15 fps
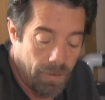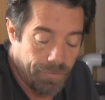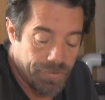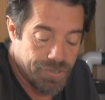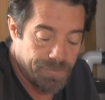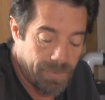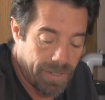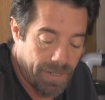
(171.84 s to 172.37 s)
all
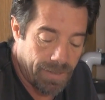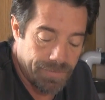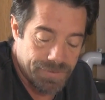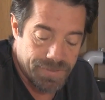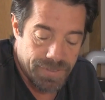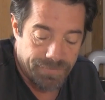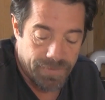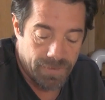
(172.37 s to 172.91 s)
display on
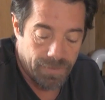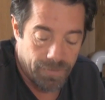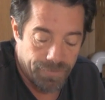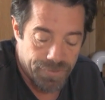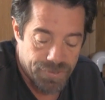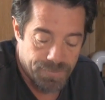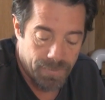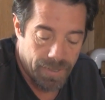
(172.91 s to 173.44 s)
this nifty little
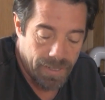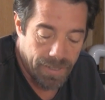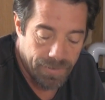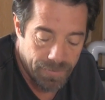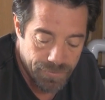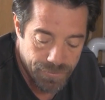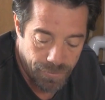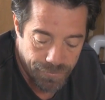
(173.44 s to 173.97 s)
display and
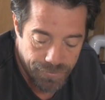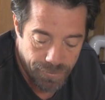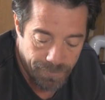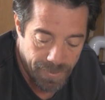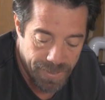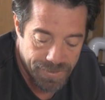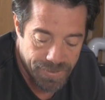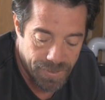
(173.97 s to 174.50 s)
there's also
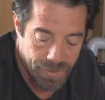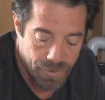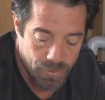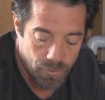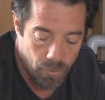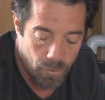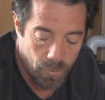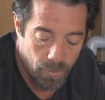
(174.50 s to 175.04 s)
basic
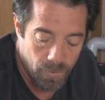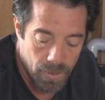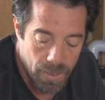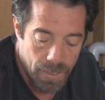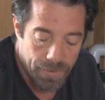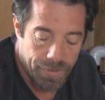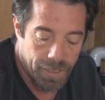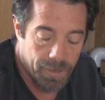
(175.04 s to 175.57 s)
control
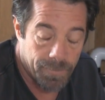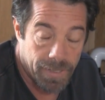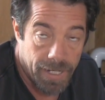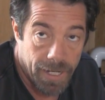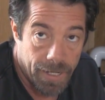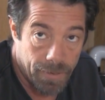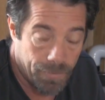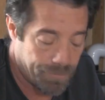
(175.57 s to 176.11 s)
that can be
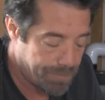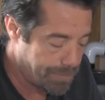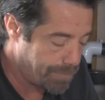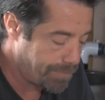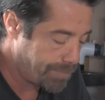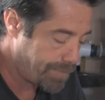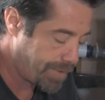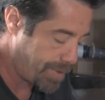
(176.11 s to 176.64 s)
handled
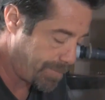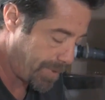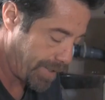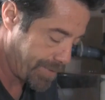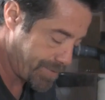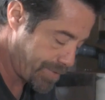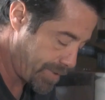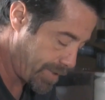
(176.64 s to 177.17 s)
through the
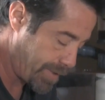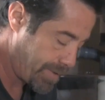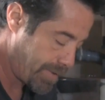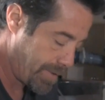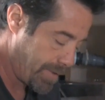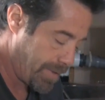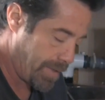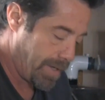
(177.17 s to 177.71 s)
buttons there.
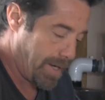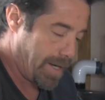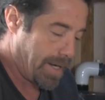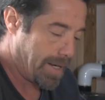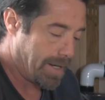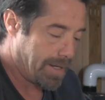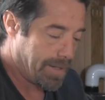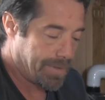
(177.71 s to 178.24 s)

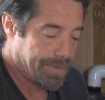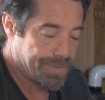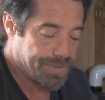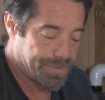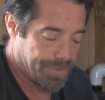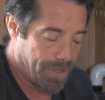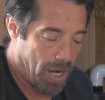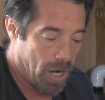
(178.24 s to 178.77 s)
And this
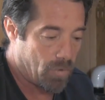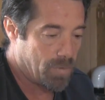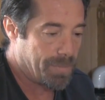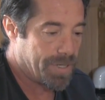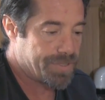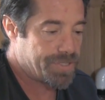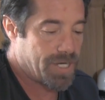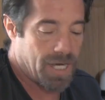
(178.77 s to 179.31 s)
is an
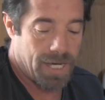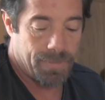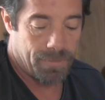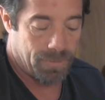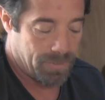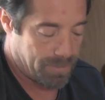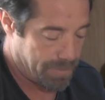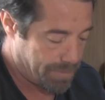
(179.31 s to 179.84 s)
Aquabus
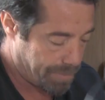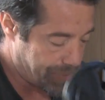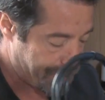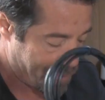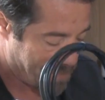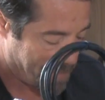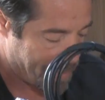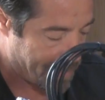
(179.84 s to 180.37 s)
cable, or
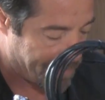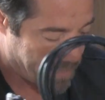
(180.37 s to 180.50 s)
excuse me, no,